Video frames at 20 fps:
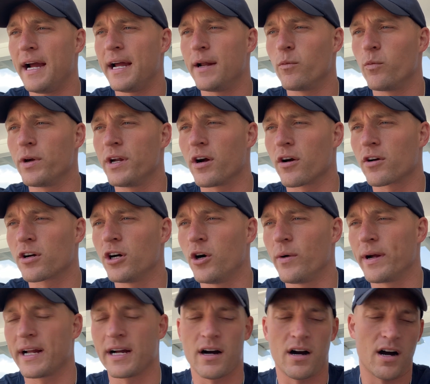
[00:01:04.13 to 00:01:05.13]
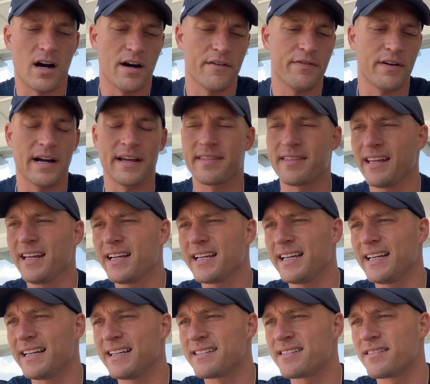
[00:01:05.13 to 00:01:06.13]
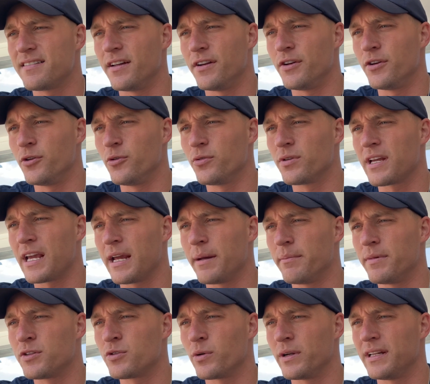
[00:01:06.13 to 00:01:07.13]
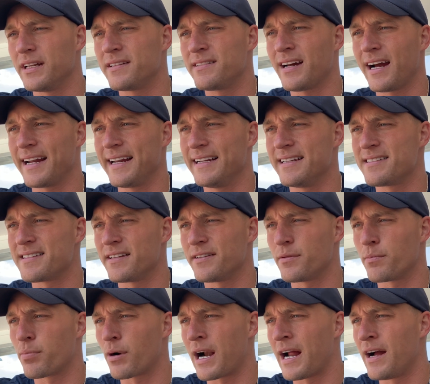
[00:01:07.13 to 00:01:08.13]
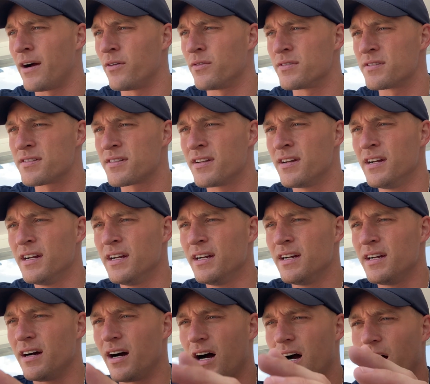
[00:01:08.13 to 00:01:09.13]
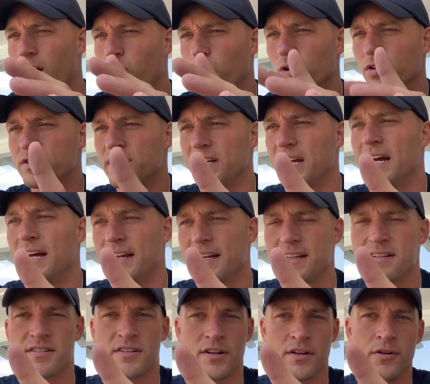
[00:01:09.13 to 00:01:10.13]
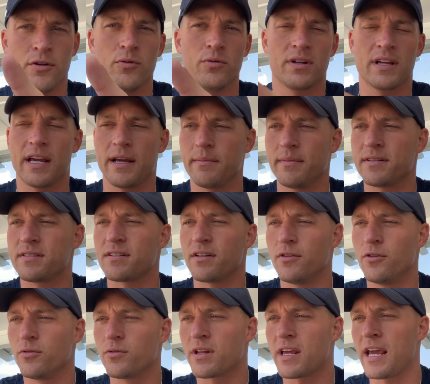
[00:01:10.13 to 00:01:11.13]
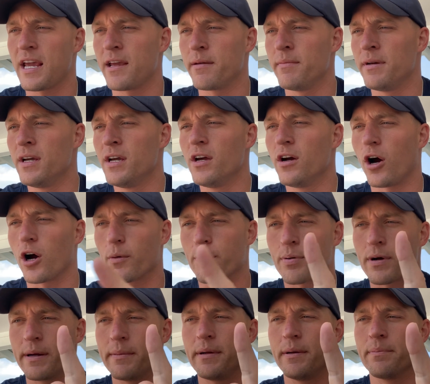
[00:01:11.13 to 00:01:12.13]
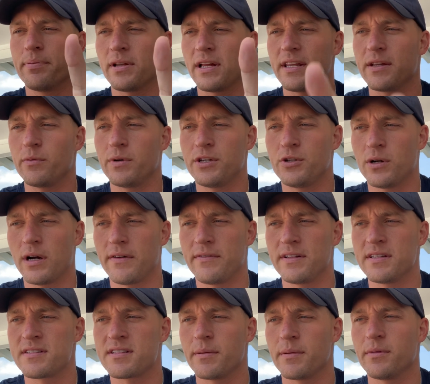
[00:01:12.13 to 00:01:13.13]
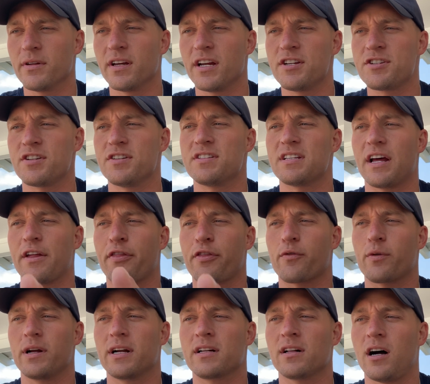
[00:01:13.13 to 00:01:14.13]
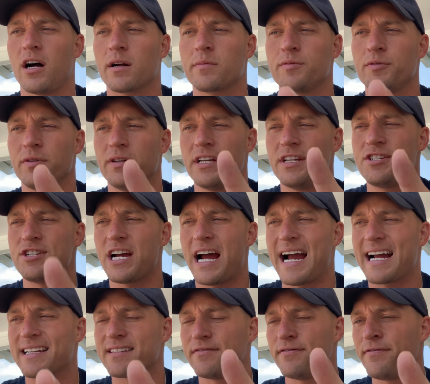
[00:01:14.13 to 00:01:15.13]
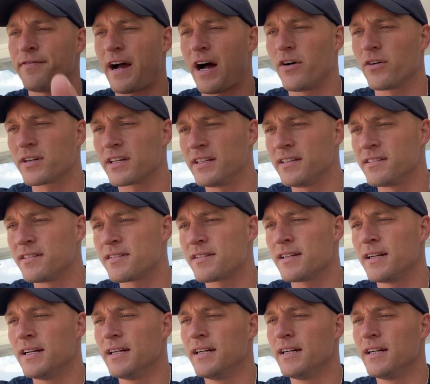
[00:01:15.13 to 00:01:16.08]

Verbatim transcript: and we are going off, I think it is the noon game between the Titans and the Browns. Uh, yeah, it is the noon game. It's the noon game. Our premium play that we do have in simulations at 3 o'clock between the Jags and Falcons.